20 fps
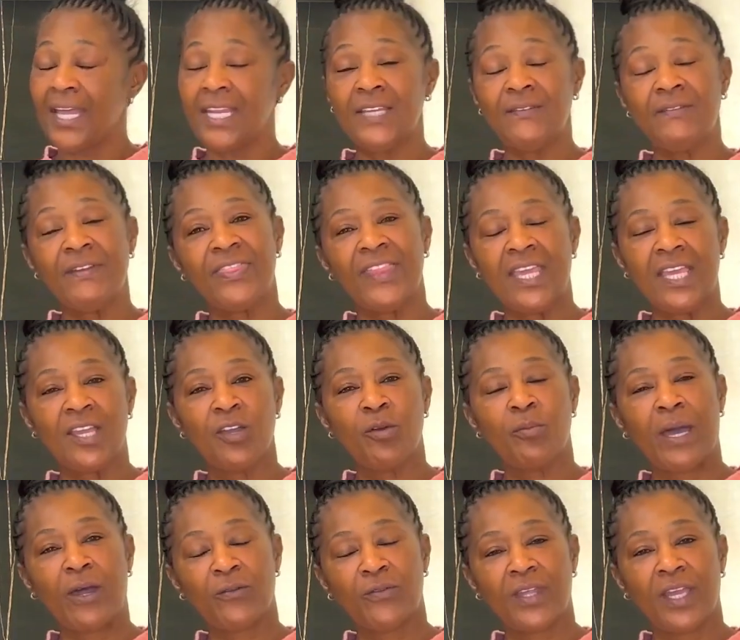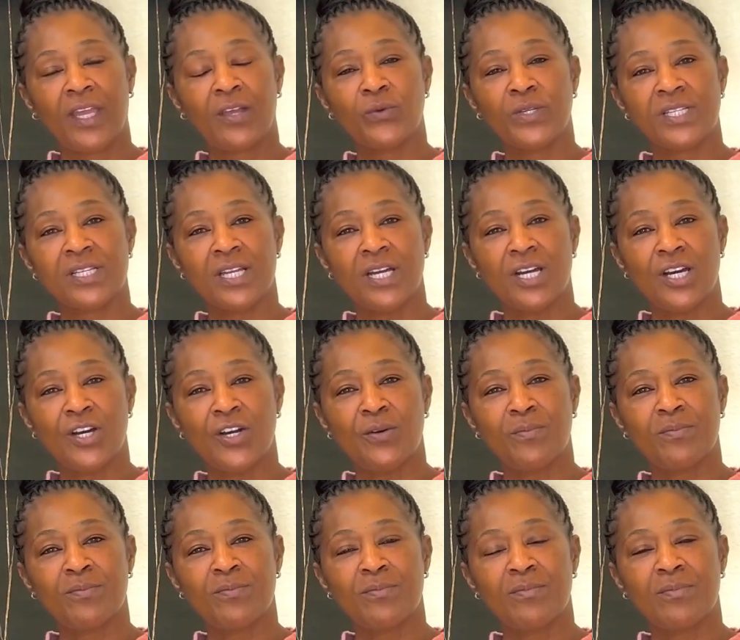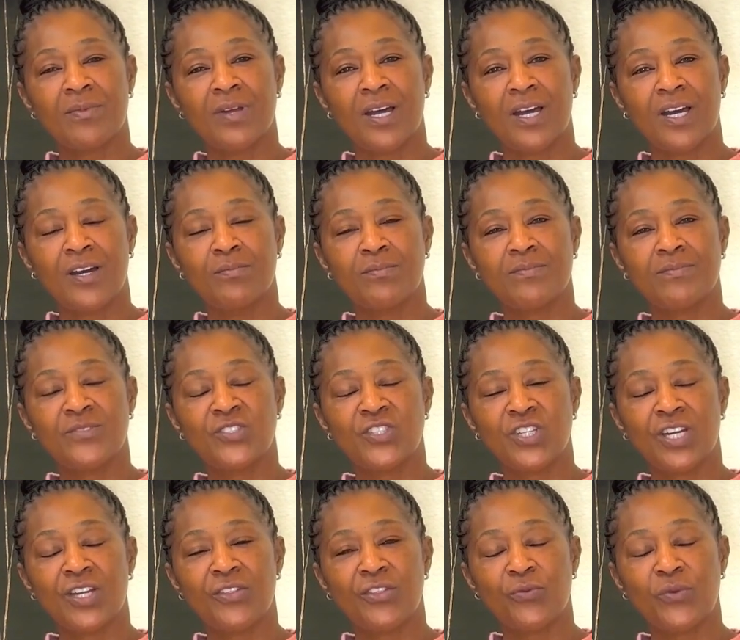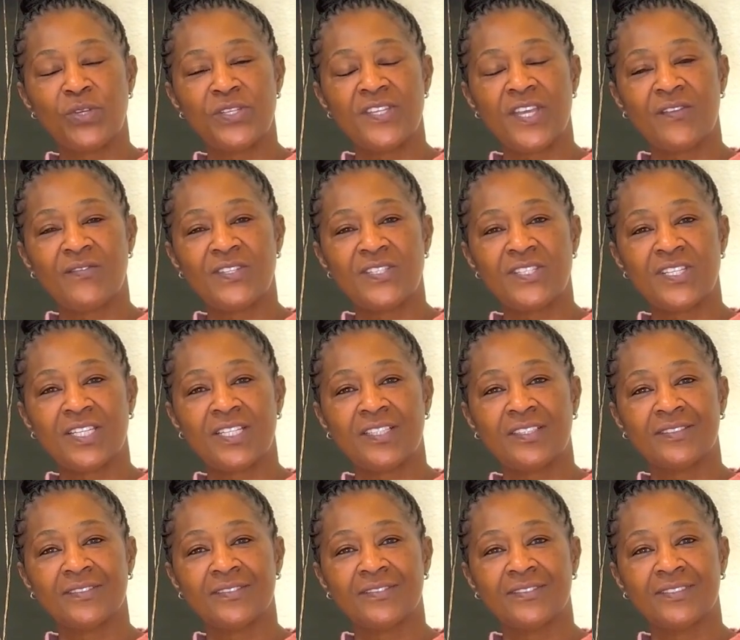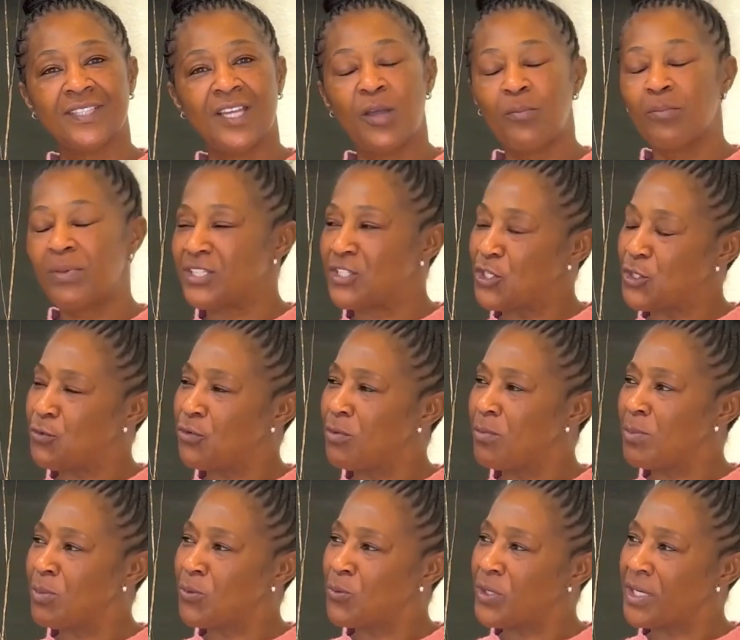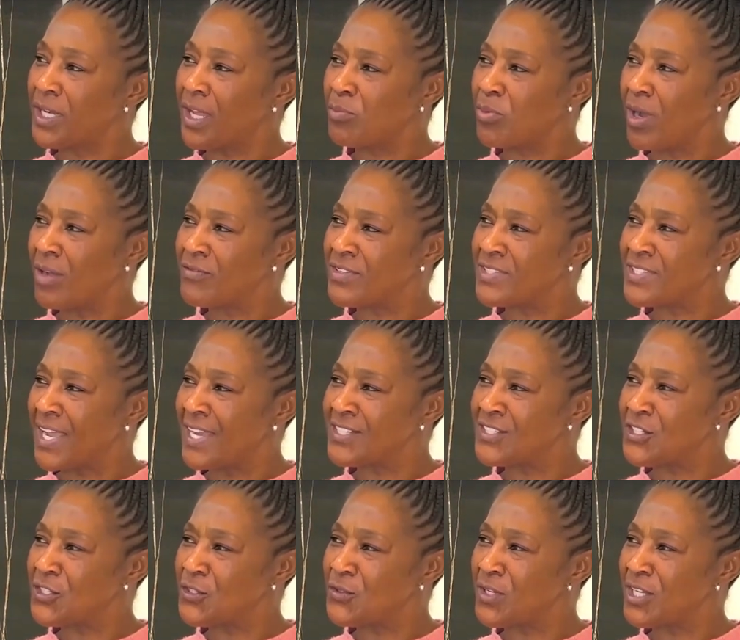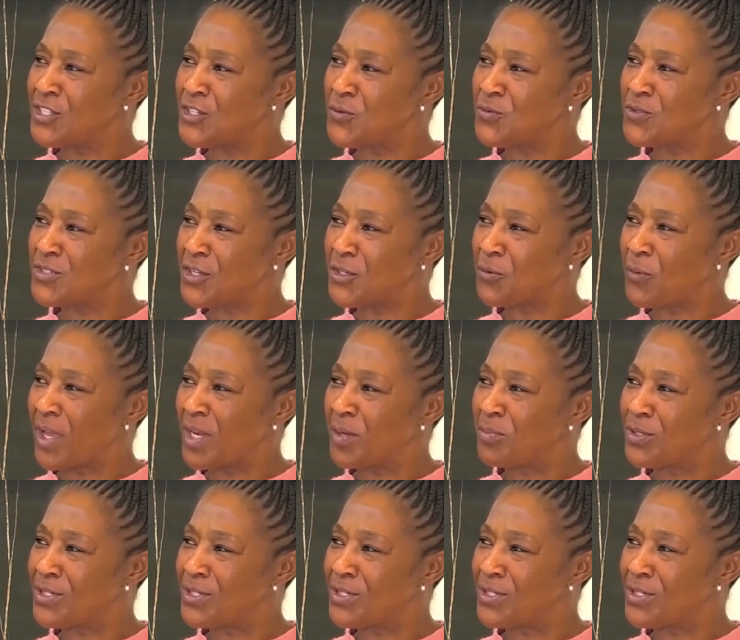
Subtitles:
I didn't even think about that with John 3:17. But do you remember when I prophesied to you that you was going to write a